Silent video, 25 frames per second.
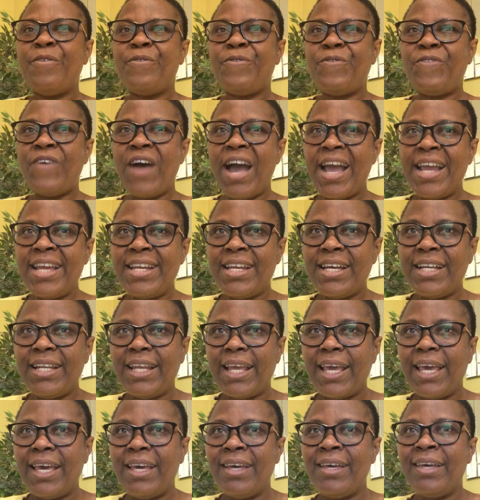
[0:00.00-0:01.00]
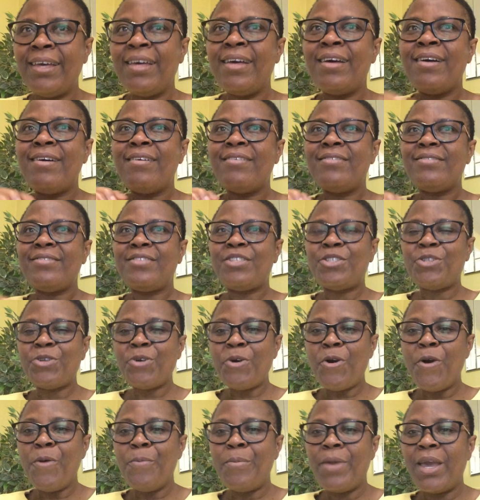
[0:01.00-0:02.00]
Finally,
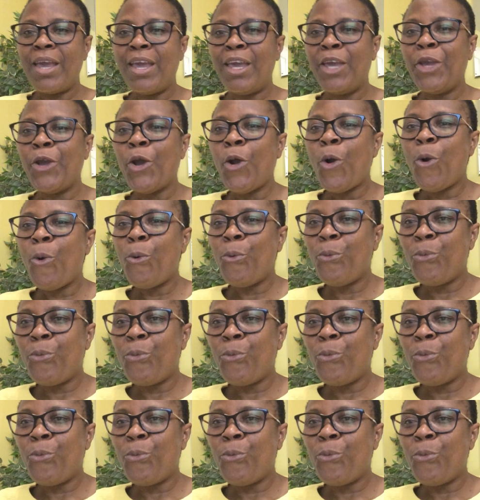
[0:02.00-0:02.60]
tell me